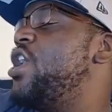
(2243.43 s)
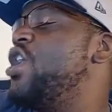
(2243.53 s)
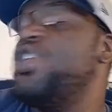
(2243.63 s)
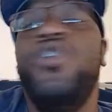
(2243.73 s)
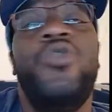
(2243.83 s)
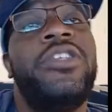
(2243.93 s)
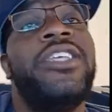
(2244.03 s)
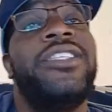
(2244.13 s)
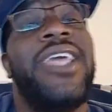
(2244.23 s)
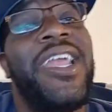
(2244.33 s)
use
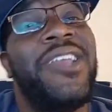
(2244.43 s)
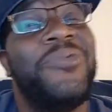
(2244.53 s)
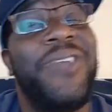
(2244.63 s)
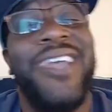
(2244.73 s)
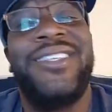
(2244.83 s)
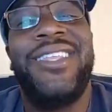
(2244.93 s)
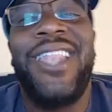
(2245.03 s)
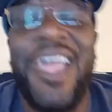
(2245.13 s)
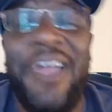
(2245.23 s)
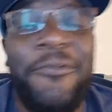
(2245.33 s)
his injury as
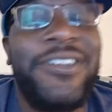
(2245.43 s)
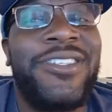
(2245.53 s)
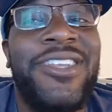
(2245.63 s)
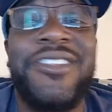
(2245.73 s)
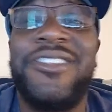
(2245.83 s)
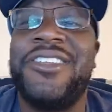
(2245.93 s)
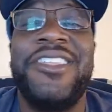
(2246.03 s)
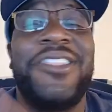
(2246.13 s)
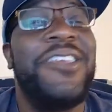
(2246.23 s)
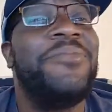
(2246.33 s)
leverage to
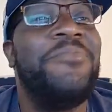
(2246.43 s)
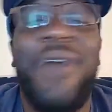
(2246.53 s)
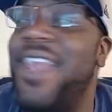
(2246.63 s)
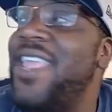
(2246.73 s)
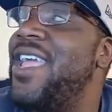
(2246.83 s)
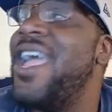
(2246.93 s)
get this money.